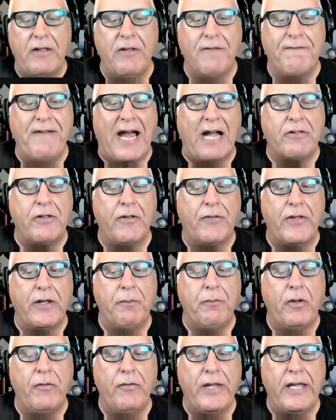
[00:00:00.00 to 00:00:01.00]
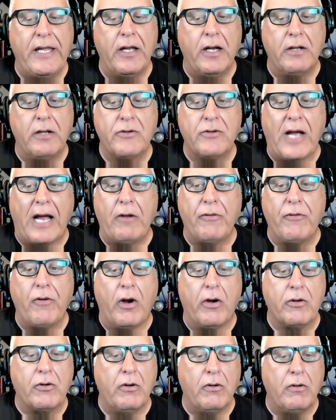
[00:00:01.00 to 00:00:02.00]
fact that the, the uh, title of the
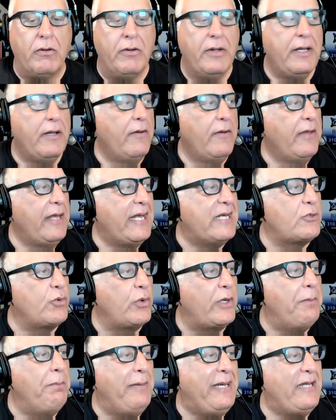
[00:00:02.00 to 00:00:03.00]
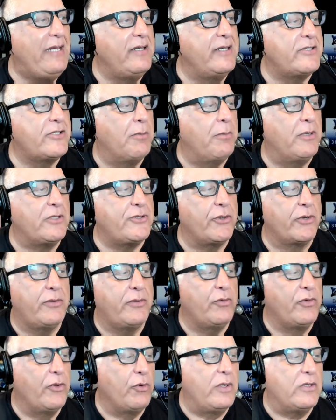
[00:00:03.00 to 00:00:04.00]
article is really meaningless to most of
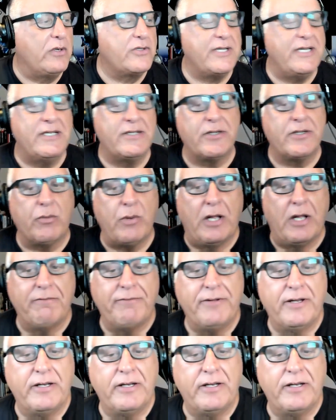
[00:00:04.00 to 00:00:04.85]
the readers is irrelevant.